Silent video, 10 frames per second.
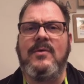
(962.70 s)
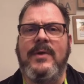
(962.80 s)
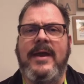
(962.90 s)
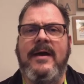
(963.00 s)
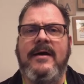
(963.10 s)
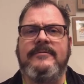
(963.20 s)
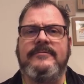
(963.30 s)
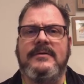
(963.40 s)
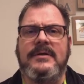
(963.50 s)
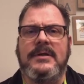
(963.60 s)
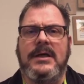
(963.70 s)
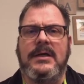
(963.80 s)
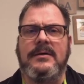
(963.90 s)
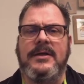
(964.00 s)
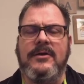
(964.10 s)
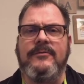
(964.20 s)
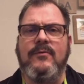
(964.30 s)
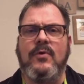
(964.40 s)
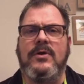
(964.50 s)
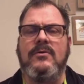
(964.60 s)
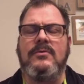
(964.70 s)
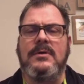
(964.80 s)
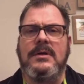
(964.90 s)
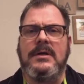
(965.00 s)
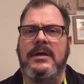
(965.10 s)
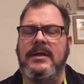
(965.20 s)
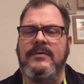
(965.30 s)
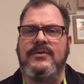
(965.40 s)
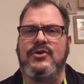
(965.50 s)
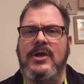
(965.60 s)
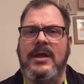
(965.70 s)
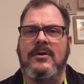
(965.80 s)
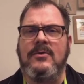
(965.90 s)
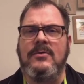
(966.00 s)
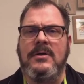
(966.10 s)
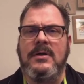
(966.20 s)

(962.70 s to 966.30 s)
we have here for you in this channel.